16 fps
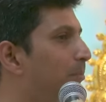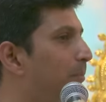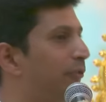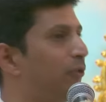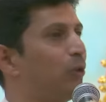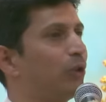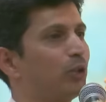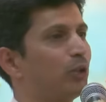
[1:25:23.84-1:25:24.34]

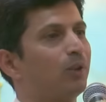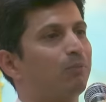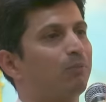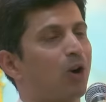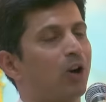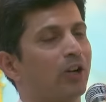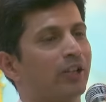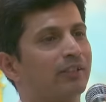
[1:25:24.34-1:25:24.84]
Before you were
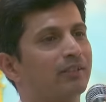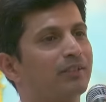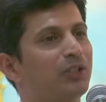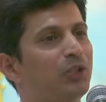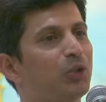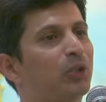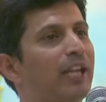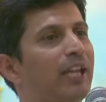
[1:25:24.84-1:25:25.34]

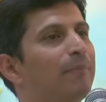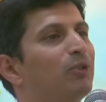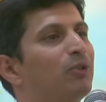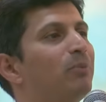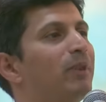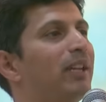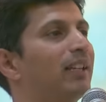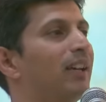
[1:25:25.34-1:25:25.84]
born, you came
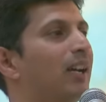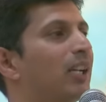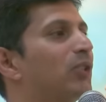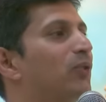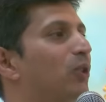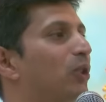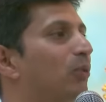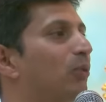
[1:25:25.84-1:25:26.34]
to me and
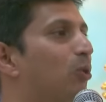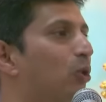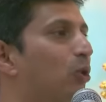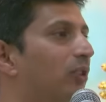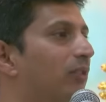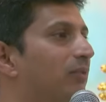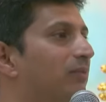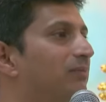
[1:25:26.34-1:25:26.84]
asked for a
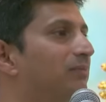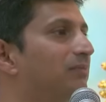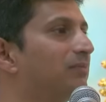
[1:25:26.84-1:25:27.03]
boon."